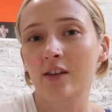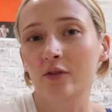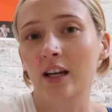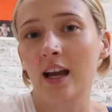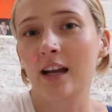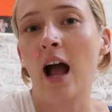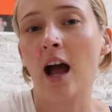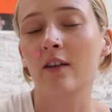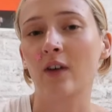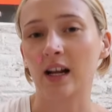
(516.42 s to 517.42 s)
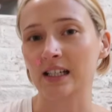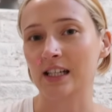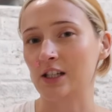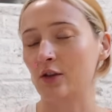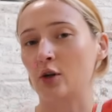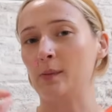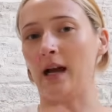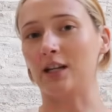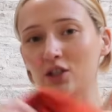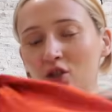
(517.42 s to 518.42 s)
Enrique at Fine and Dandy
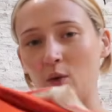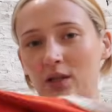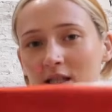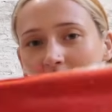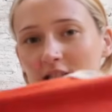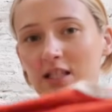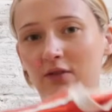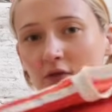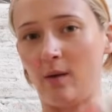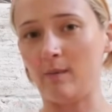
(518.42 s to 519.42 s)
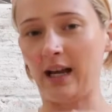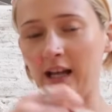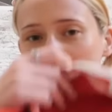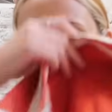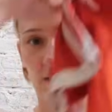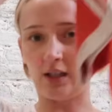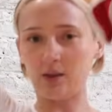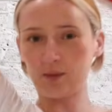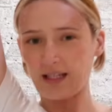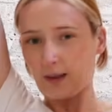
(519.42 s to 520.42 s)
Throwback sourced this from California and
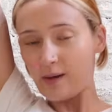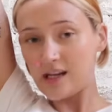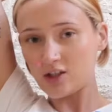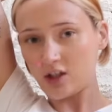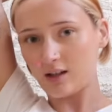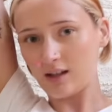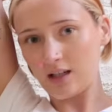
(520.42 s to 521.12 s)
it was like a painter.